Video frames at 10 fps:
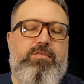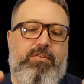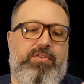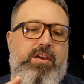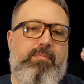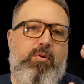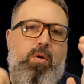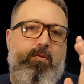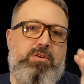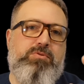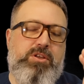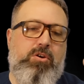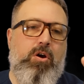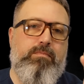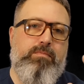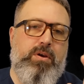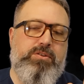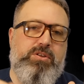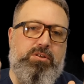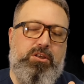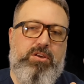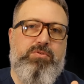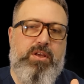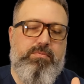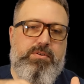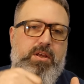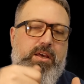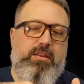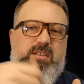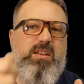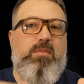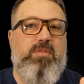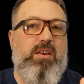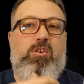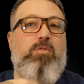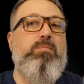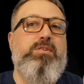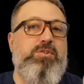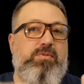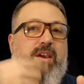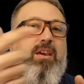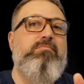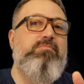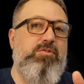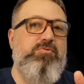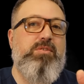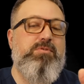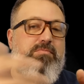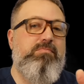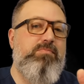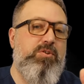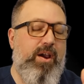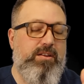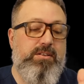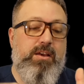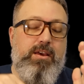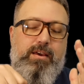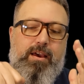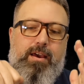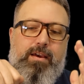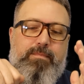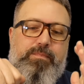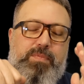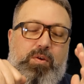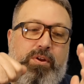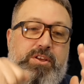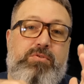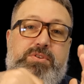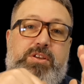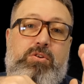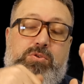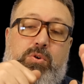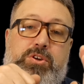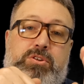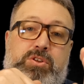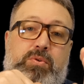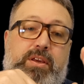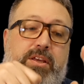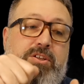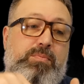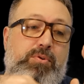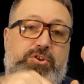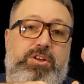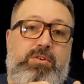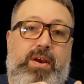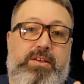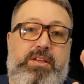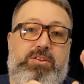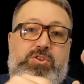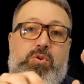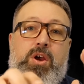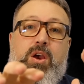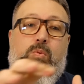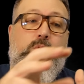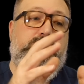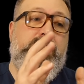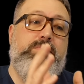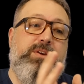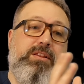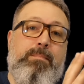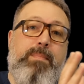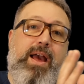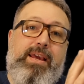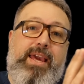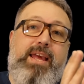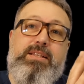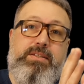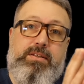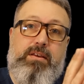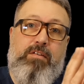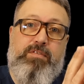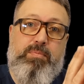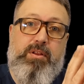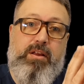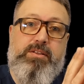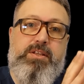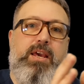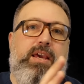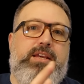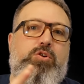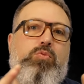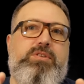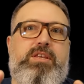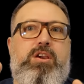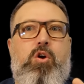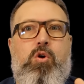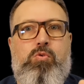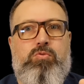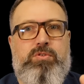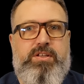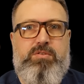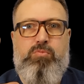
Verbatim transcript: you gotta think about when we're using cotton buds and Q-tips, the same thing. Cotton buds UK, Q-tips US. Um, when you're using those, what you're doing is you're pushing the wax in. So what's going to be at the back end of the plugs is always the oldest,